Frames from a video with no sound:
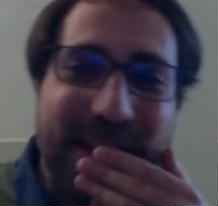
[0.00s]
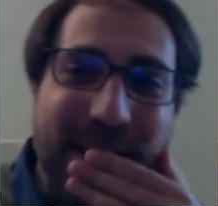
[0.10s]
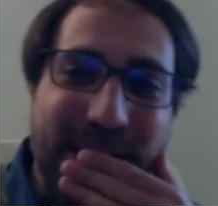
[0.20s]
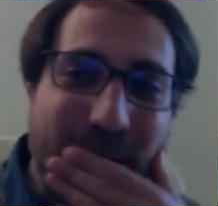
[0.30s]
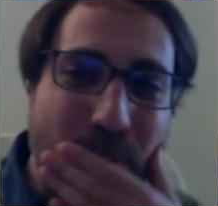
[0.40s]
they,
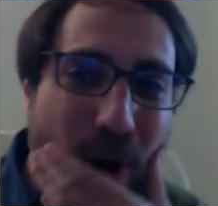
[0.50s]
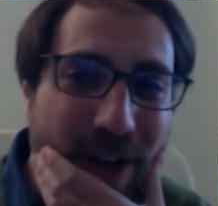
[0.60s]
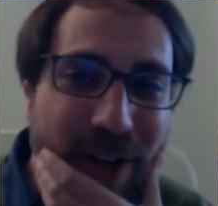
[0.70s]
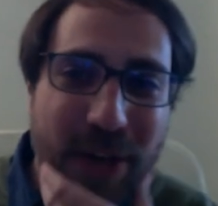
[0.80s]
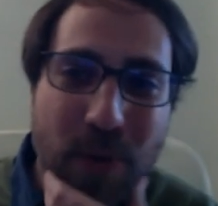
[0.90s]
they
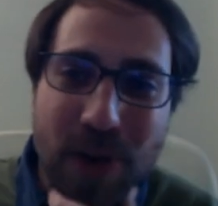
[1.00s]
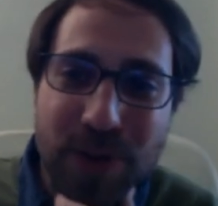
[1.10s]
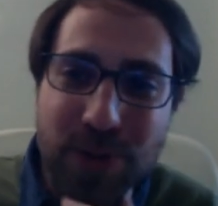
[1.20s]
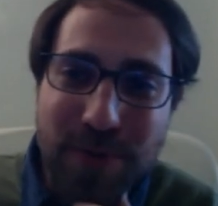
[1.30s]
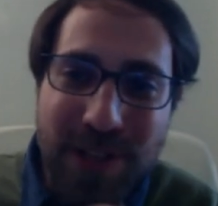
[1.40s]
want they
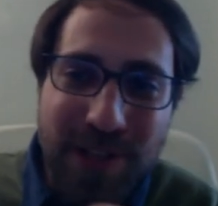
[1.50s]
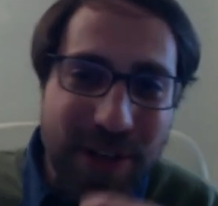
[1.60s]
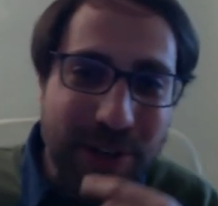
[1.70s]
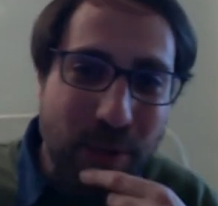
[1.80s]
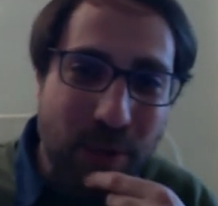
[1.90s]
want to be
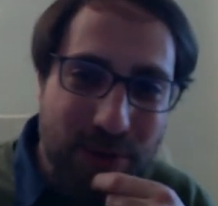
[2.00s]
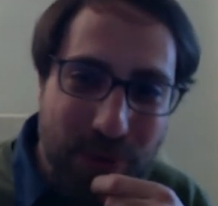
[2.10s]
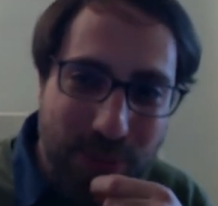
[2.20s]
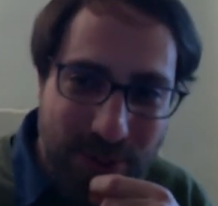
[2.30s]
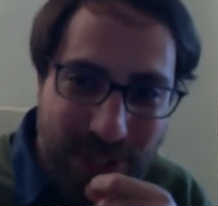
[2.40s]
clear they want
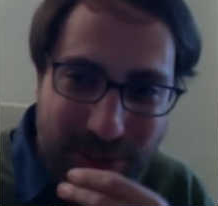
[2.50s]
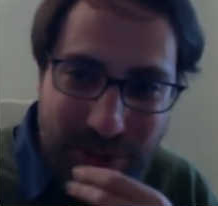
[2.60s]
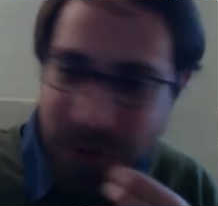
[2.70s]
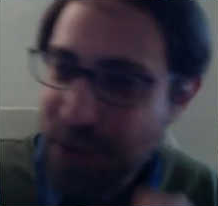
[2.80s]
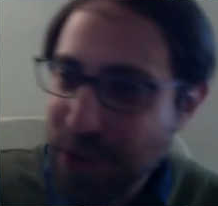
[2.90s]
to predict the
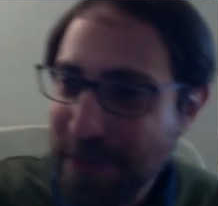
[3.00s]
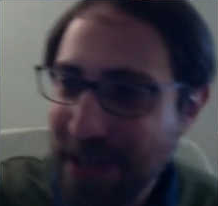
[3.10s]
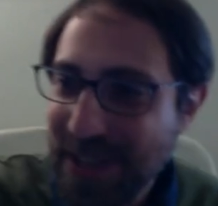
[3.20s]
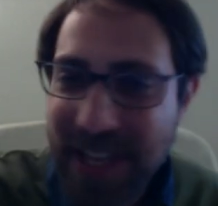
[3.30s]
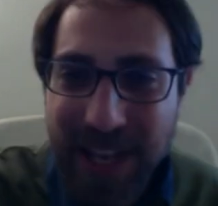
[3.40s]
future
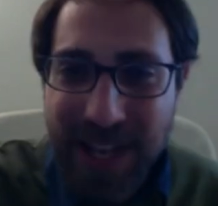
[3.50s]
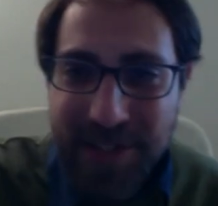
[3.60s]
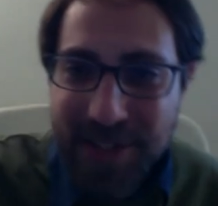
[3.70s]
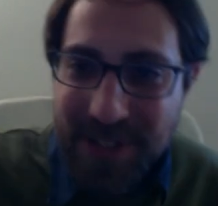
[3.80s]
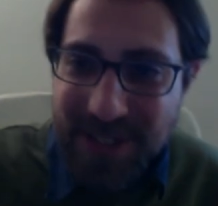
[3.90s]
but they
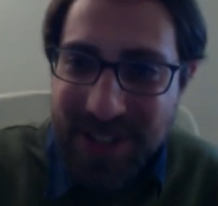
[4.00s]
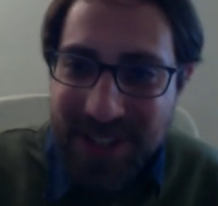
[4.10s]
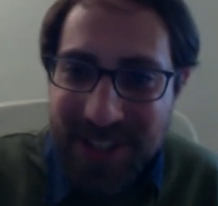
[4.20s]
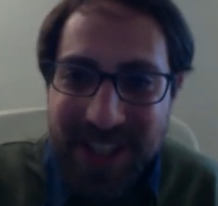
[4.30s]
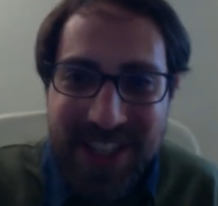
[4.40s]
can't
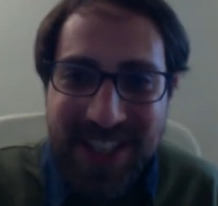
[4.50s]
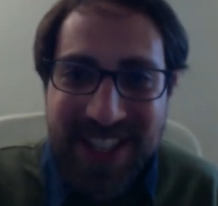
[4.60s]
yeah